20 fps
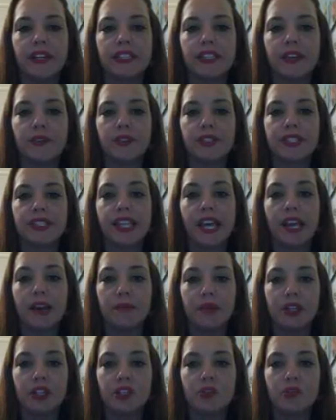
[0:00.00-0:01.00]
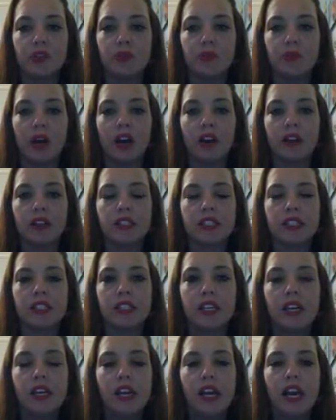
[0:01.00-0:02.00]
several sedimentary rocks.
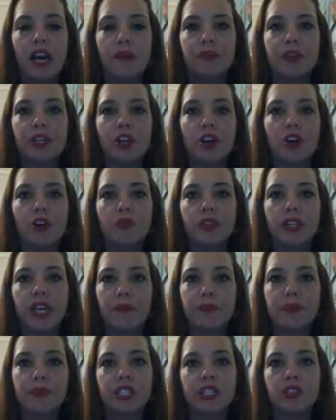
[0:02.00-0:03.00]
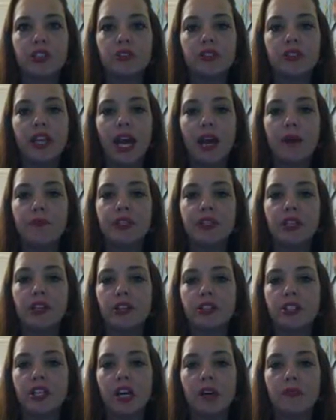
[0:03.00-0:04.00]
I'm going to go over that particular lab and then
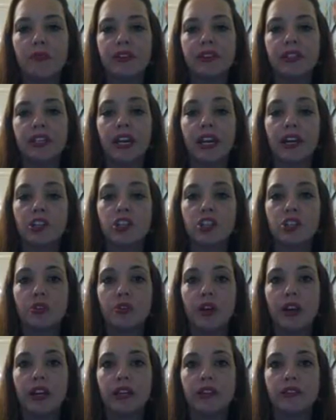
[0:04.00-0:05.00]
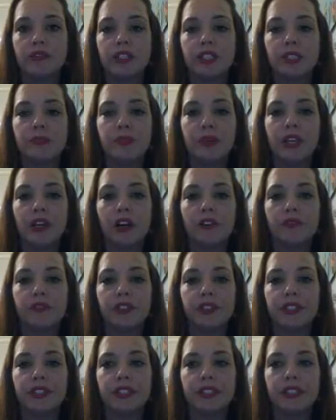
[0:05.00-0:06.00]
I'll talk about the extra credit that's being
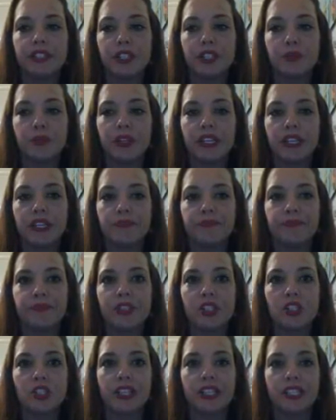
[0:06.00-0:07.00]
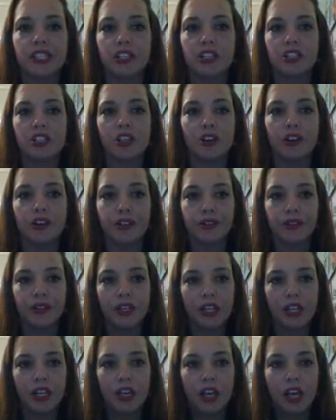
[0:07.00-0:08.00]
offered this week. So let's get started.
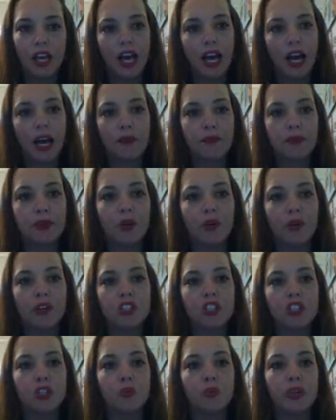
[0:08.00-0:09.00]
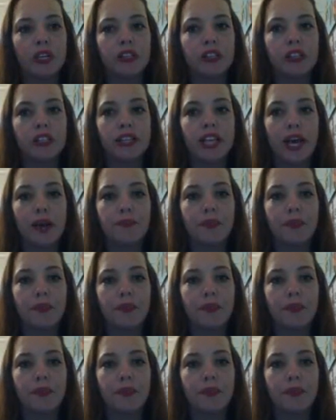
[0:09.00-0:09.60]
I'm going to go into the weekly lab